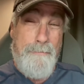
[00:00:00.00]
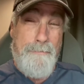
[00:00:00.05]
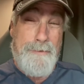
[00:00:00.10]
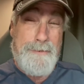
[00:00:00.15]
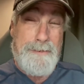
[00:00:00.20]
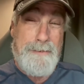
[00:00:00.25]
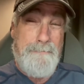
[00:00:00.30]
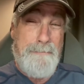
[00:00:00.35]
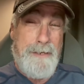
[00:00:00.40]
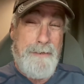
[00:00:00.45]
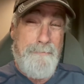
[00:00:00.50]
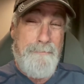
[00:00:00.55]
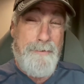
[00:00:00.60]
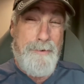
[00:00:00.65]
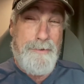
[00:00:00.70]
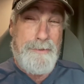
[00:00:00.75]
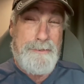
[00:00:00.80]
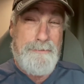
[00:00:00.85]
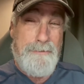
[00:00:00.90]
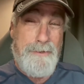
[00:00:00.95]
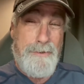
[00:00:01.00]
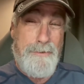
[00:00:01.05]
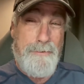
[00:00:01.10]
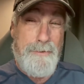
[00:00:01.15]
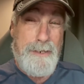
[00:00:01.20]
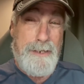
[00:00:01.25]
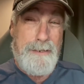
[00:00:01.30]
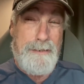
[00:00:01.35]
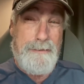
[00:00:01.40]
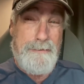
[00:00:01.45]
visit my folks real
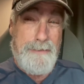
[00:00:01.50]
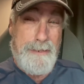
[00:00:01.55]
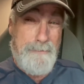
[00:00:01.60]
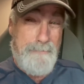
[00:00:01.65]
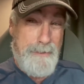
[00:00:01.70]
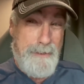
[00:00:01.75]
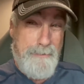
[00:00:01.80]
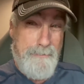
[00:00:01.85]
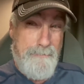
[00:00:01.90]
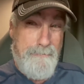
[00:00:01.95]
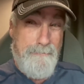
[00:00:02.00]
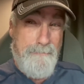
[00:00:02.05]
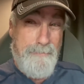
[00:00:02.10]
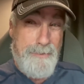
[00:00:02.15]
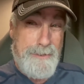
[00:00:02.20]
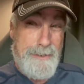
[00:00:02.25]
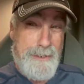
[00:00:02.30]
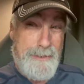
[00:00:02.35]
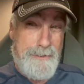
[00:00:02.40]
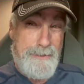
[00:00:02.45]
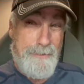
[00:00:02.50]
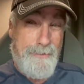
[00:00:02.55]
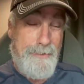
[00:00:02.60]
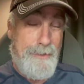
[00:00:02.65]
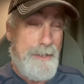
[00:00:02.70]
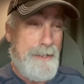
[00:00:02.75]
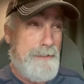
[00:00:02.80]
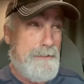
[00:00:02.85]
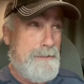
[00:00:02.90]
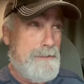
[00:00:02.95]
quick. That'd be a potential
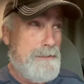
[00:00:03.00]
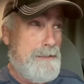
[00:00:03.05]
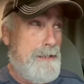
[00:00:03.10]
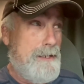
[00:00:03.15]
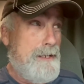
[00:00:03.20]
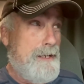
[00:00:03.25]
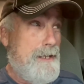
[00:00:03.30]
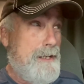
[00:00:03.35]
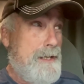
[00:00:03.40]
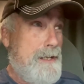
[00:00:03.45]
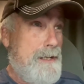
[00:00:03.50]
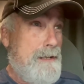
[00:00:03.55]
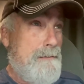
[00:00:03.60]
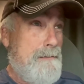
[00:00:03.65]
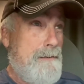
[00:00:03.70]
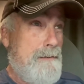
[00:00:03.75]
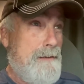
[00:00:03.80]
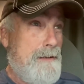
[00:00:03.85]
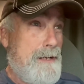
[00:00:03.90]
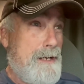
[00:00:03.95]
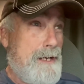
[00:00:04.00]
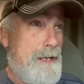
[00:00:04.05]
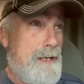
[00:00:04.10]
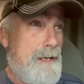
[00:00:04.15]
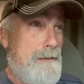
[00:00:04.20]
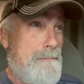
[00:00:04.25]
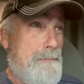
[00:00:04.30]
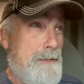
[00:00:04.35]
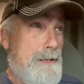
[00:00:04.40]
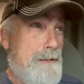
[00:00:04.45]
thing.
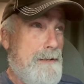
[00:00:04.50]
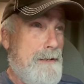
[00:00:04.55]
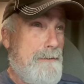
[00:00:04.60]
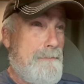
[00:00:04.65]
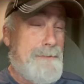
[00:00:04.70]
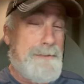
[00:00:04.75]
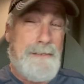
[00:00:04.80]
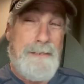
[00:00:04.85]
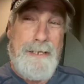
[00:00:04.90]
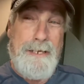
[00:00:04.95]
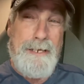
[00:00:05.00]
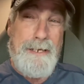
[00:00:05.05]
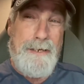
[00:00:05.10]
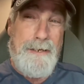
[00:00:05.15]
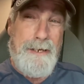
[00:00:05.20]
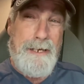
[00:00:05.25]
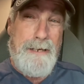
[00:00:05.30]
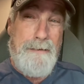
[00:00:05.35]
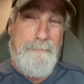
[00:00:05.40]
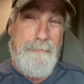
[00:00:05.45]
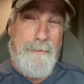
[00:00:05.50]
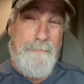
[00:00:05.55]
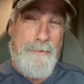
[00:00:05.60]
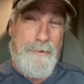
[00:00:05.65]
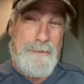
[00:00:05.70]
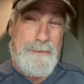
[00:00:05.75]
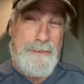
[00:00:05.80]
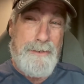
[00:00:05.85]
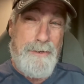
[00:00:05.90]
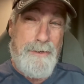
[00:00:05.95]
Um, but it's late at night. My
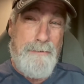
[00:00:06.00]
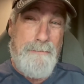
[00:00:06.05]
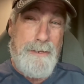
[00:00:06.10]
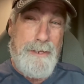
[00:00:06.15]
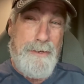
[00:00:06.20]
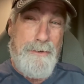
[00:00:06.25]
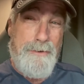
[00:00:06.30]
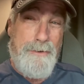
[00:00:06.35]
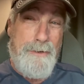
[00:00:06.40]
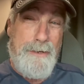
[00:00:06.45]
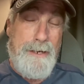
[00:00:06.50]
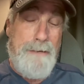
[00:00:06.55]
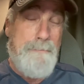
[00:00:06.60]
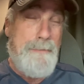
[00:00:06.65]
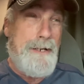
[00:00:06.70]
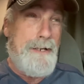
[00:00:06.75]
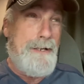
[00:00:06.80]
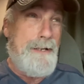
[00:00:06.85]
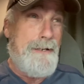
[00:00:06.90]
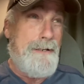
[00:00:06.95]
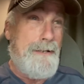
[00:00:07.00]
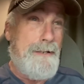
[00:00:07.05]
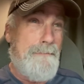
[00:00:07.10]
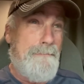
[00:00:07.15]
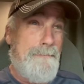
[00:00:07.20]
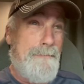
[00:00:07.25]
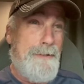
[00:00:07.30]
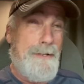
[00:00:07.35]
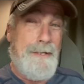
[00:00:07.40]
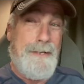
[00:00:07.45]
folks go to bed early. I might end up
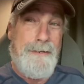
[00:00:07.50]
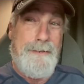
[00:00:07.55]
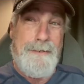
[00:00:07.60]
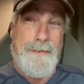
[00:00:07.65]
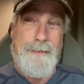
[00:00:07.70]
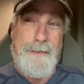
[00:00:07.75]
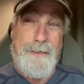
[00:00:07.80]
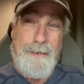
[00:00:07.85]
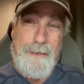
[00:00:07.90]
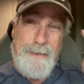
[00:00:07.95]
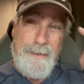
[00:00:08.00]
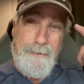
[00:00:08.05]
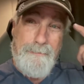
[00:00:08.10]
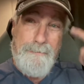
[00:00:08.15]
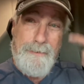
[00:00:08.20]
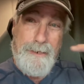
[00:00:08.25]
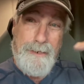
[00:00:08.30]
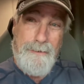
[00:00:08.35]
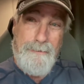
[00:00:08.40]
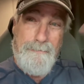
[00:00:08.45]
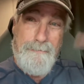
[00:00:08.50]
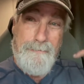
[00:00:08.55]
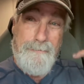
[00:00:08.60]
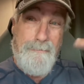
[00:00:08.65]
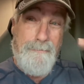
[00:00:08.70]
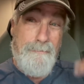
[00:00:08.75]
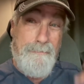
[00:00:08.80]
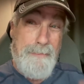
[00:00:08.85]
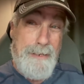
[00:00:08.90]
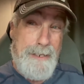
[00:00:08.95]
then thinking about
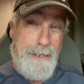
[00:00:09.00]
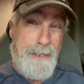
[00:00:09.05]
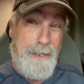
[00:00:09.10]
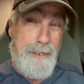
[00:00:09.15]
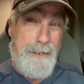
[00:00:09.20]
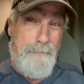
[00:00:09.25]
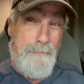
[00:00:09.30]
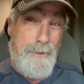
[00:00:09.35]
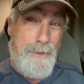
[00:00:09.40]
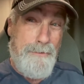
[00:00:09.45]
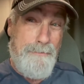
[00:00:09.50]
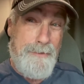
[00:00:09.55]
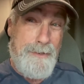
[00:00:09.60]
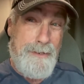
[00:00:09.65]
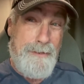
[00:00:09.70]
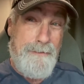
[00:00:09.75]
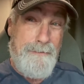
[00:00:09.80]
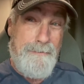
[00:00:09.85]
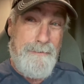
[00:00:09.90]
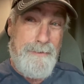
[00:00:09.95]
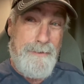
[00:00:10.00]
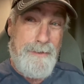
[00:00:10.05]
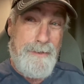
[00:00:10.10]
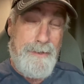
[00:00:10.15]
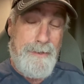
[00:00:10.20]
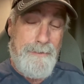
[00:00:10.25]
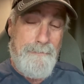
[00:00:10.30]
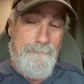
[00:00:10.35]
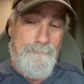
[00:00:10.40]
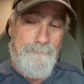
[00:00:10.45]
making a movie. You
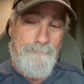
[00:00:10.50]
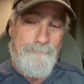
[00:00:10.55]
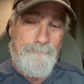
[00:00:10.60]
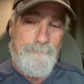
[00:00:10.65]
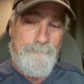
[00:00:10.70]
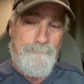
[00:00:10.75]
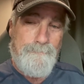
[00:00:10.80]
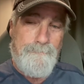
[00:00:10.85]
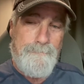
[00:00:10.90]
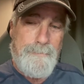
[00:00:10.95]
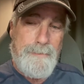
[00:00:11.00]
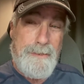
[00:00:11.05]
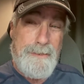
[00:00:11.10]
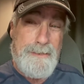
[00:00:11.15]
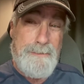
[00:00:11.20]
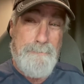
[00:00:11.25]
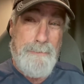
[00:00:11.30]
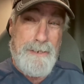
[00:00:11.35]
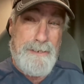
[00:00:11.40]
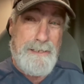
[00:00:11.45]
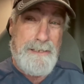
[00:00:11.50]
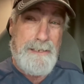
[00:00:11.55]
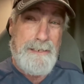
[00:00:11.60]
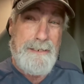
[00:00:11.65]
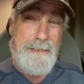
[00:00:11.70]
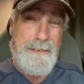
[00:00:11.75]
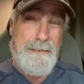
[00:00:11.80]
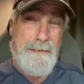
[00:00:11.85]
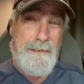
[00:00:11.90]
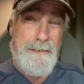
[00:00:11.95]
know,
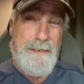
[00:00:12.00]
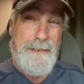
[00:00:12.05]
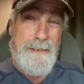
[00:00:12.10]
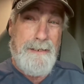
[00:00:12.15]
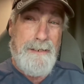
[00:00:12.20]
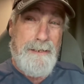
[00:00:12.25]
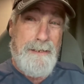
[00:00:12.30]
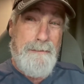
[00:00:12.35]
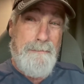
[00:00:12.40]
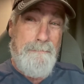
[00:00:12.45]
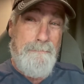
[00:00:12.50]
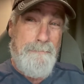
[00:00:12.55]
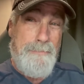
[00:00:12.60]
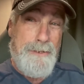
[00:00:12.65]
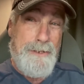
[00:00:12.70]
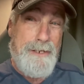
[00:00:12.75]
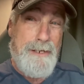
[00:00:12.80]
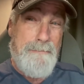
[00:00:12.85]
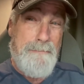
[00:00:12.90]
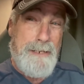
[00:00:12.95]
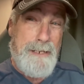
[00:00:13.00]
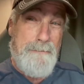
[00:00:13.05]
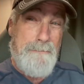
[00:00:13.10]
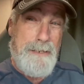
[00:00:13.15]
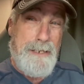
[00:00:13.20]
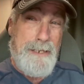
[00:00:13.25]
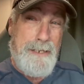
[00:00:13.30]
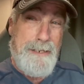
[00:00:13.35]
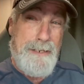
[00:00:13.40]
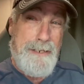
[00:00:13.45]
especially big on my
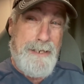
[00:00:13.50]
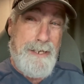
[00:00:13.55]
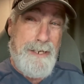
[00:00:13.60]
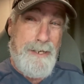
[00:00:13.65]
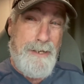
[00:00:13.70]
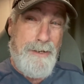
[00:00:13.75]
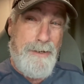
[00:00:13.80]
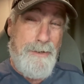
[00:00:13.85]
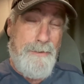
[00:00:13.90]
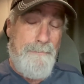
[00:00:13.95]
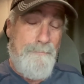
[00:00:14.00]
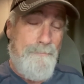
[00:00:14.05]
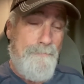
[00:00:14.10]
mind now